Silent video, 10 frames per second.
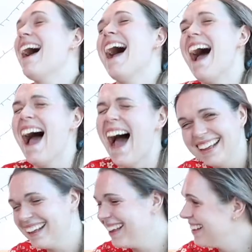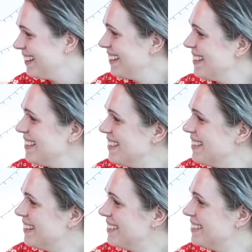
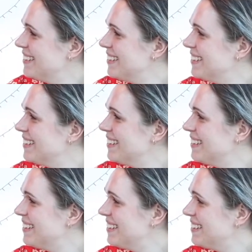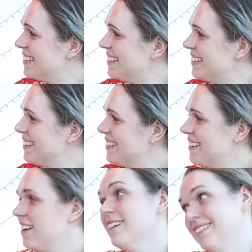
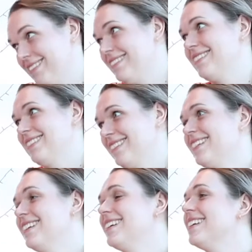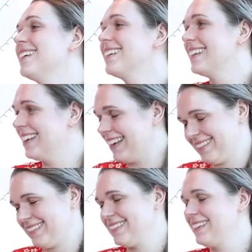
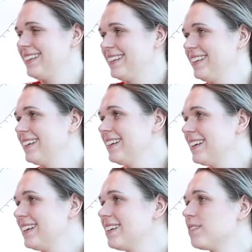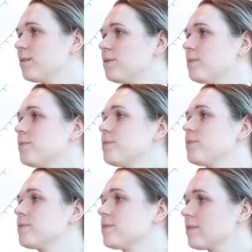
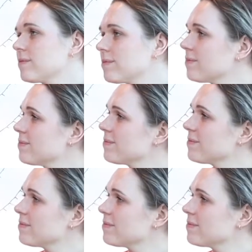No words are spoken by the person on screen.